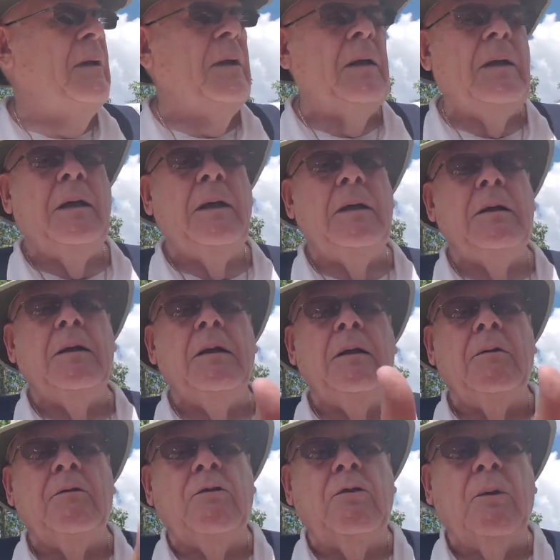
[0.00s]
and
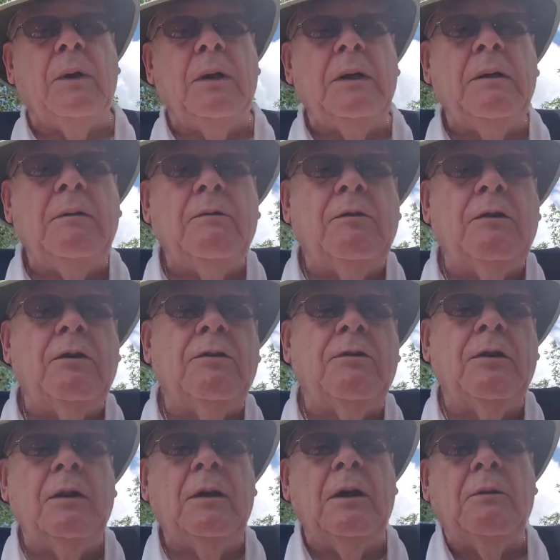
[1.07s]
enjoy just
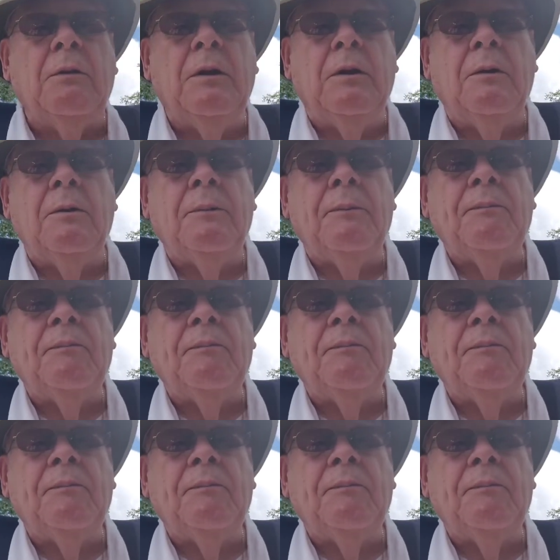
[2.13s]
sitting out here